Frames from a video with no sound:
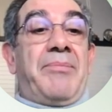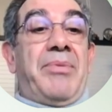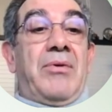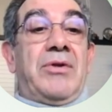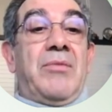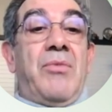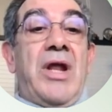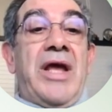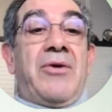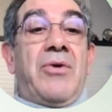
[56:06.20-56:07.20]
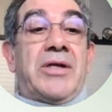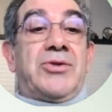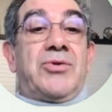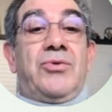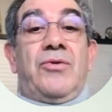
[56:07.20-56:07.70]
up the molecular
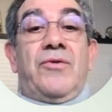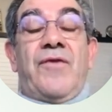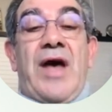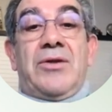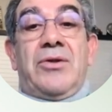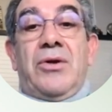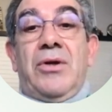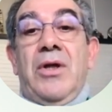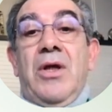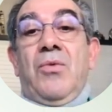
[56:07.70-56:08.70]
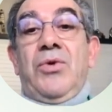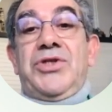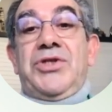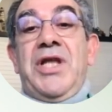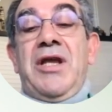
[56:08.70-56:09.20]
structure factor,
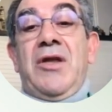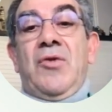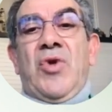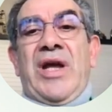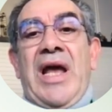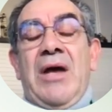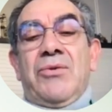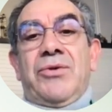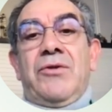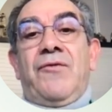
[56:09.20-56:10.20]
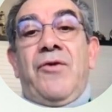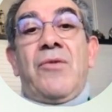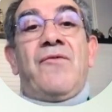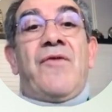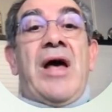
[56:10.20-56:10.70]
which take into account the
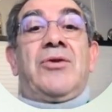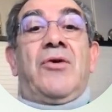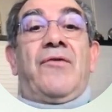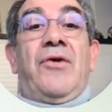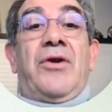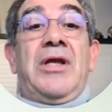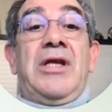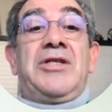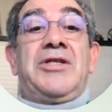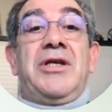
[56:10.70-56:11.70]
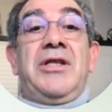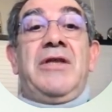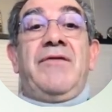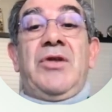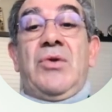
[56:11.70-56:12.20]
form factor for each
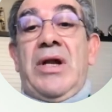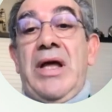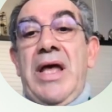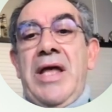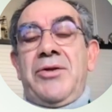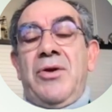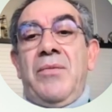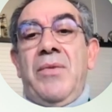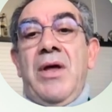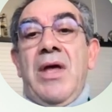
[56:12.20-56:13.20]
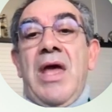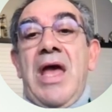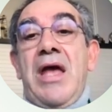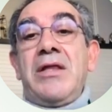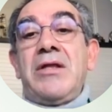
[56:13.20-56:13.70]
individual atom
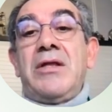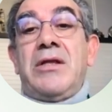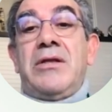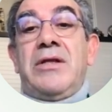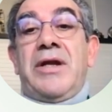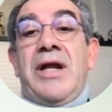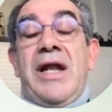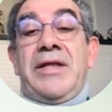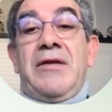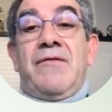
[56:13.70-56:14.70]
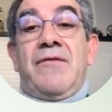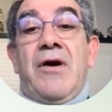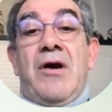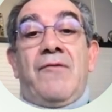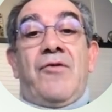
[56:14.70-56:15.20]
and the
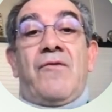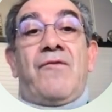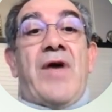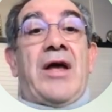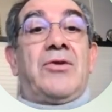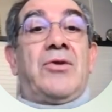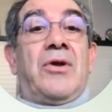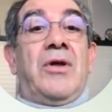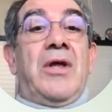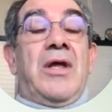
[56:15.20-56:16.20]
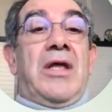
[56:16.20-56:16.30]
relative form factor.